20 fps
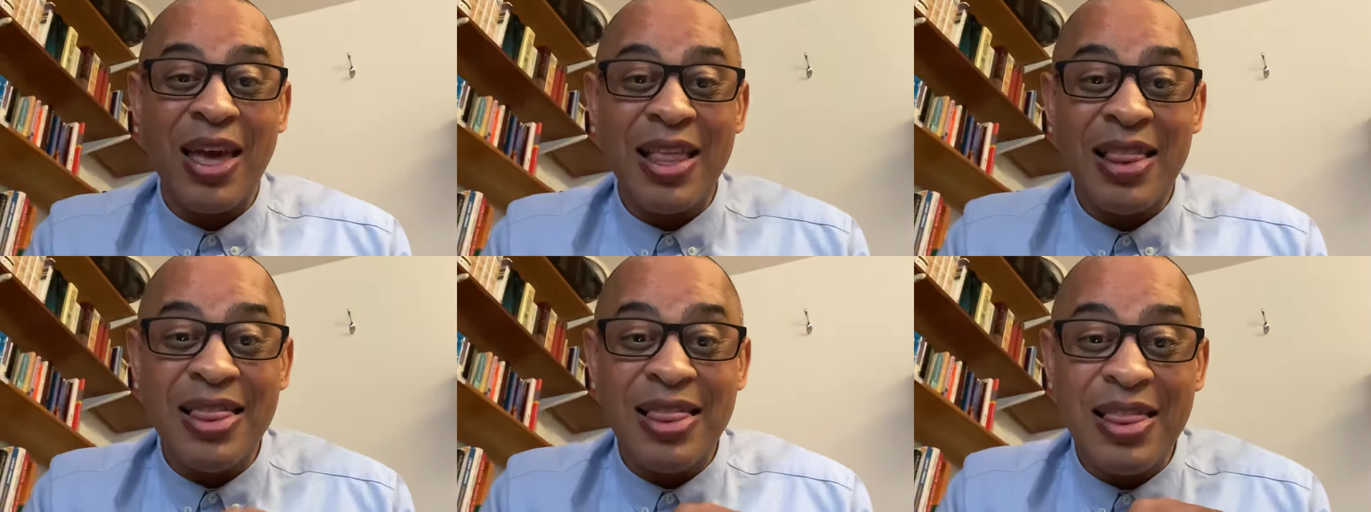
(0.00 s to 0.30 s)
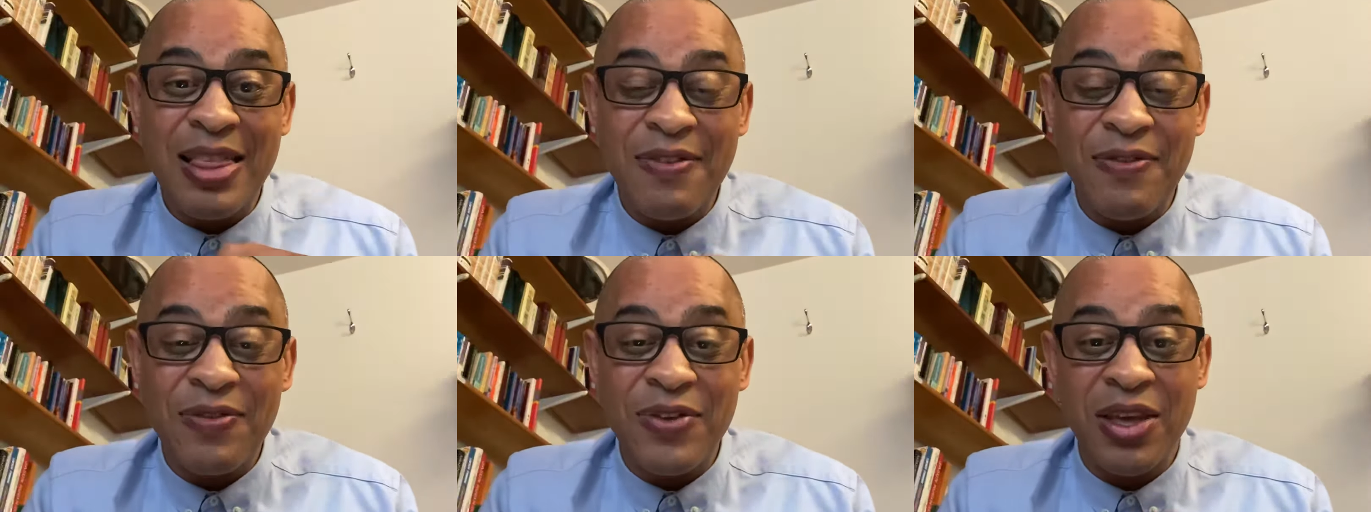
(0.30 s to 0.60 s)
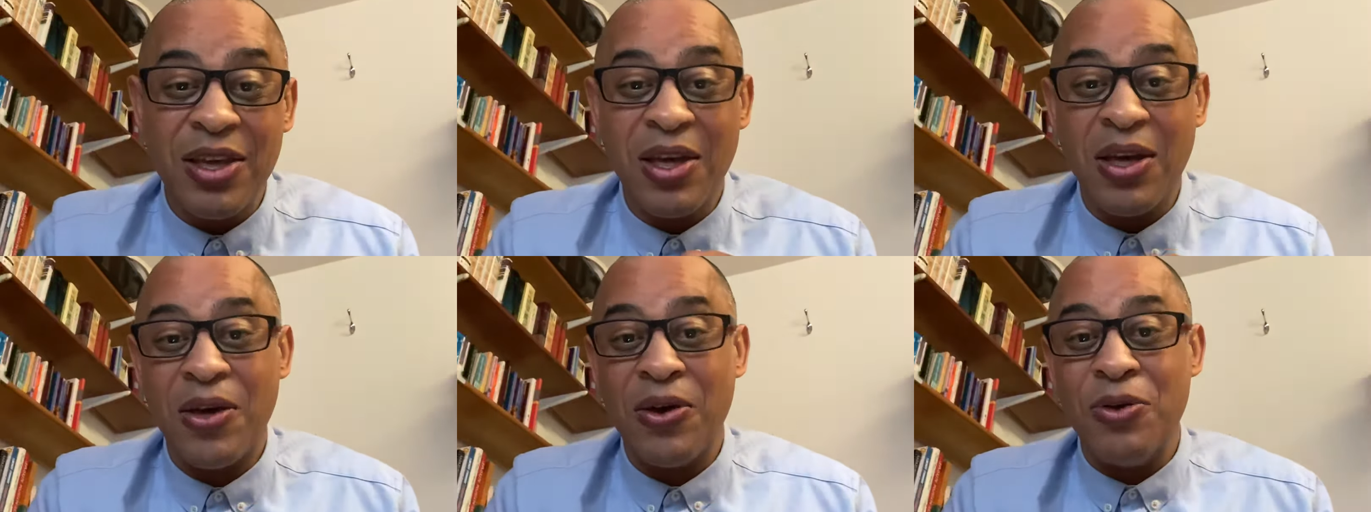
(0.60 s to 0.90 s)
a
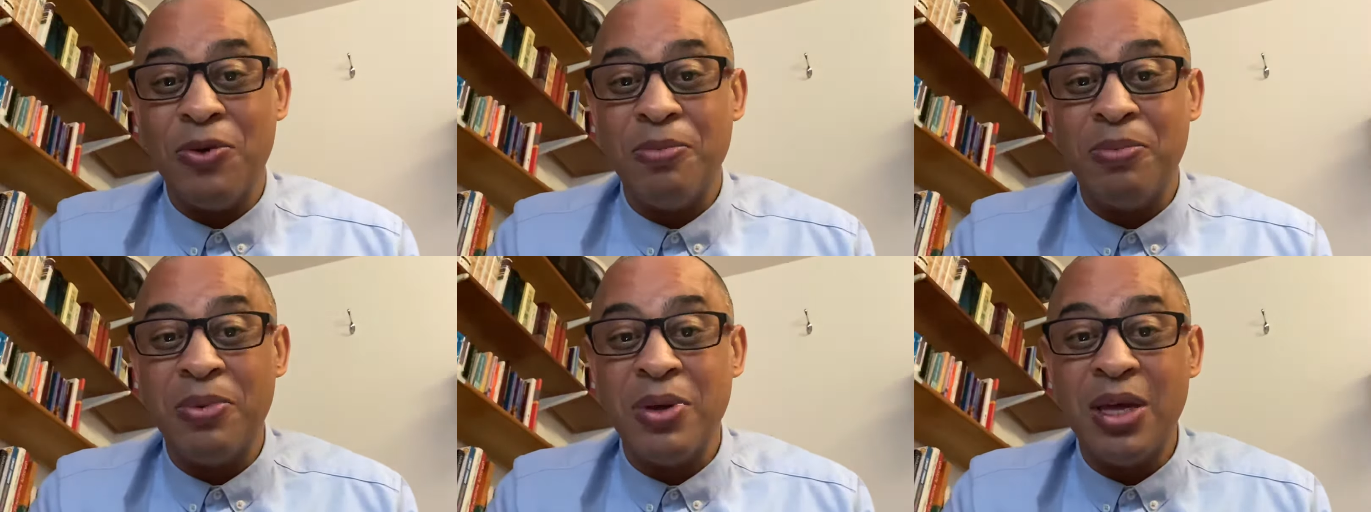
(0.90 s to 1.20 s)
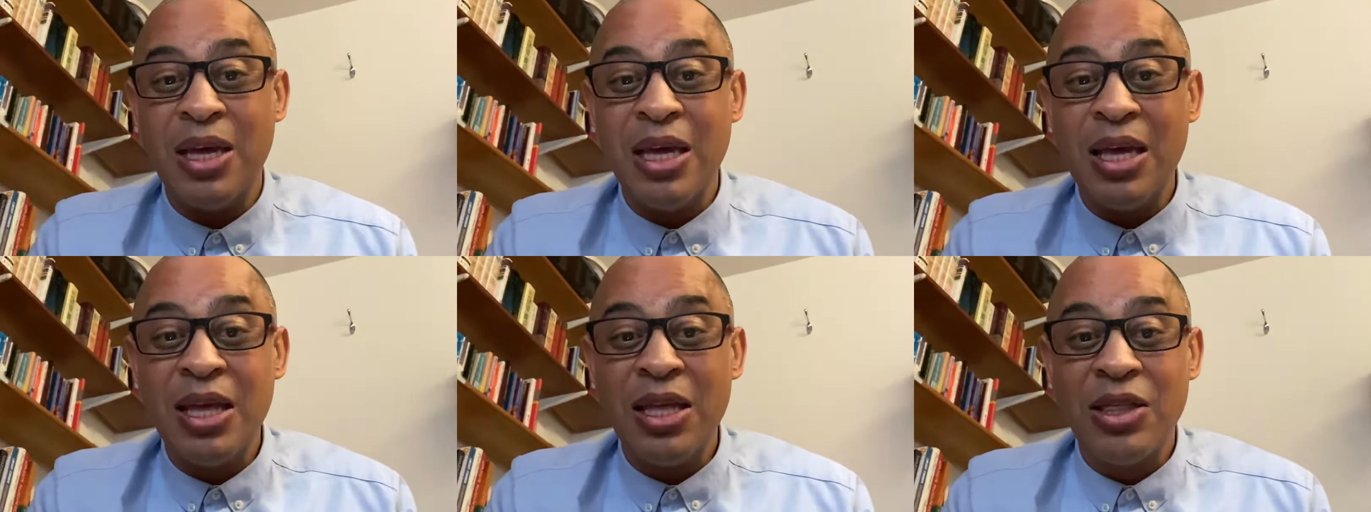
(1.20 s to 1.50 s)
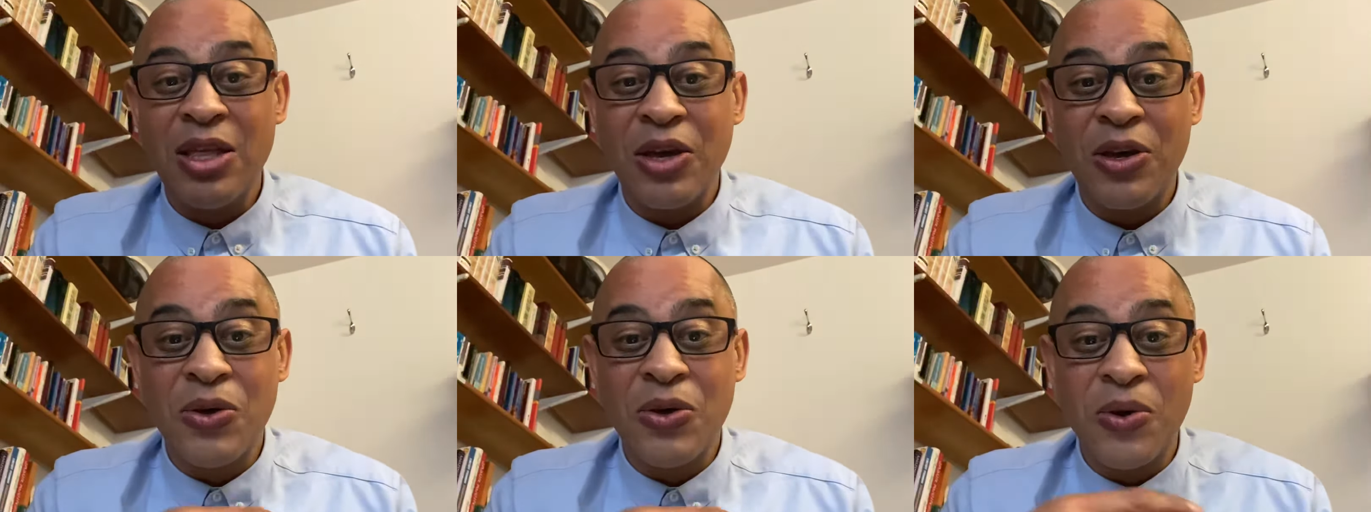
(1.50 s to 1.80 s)
living hope
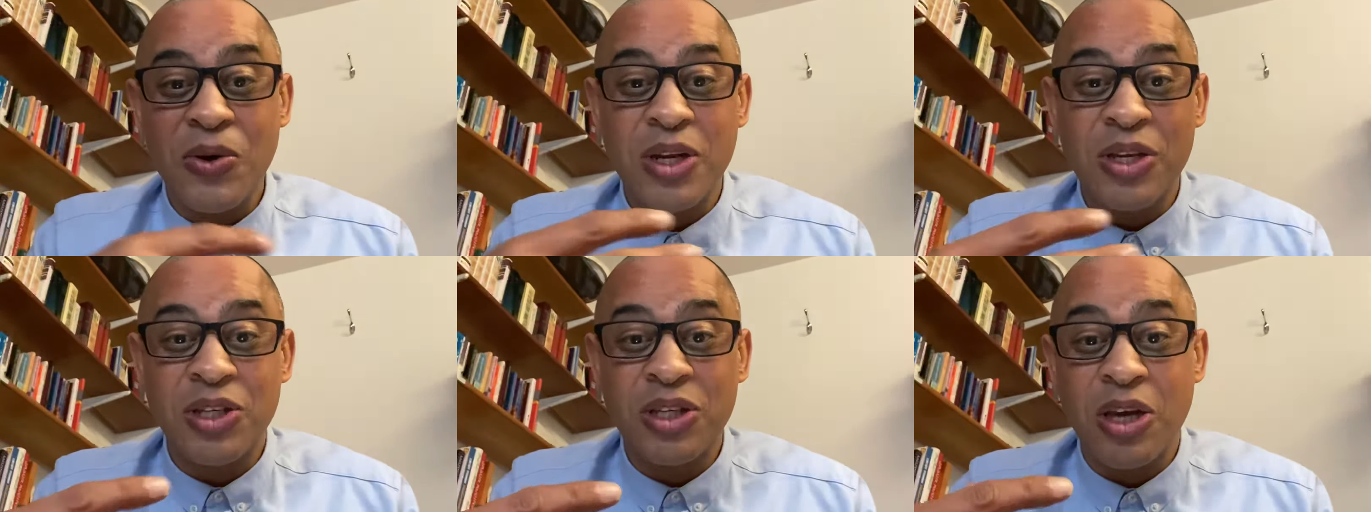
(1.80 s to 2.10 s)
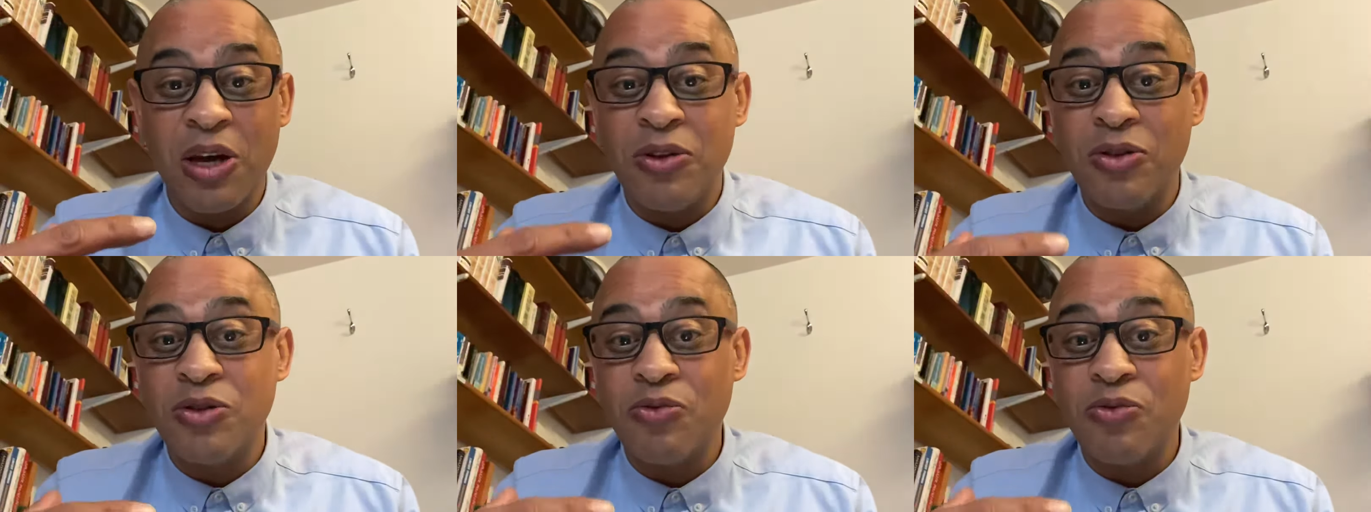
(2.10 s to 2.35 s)
that God is going